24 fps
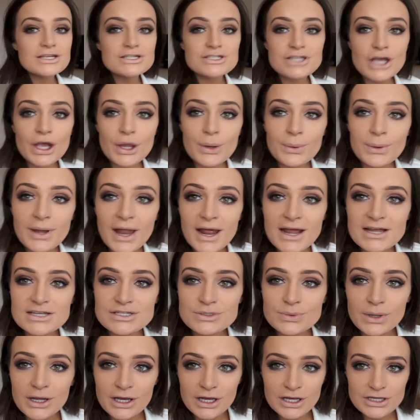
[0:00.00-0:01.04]
So
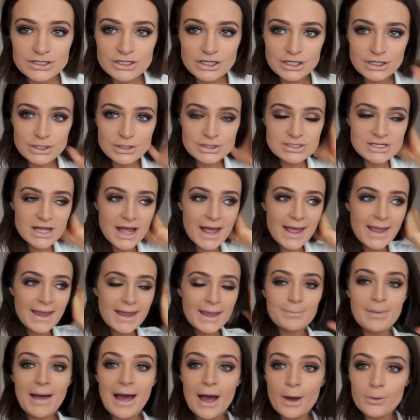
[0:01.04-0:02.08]
next we're going to use a
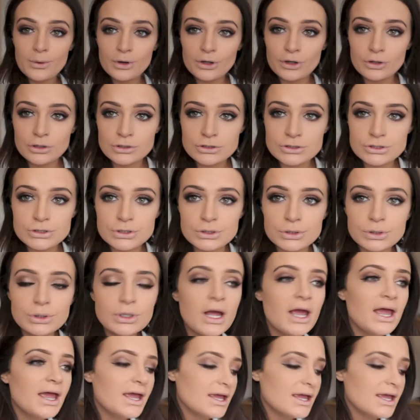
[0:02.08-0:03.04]
powder contour.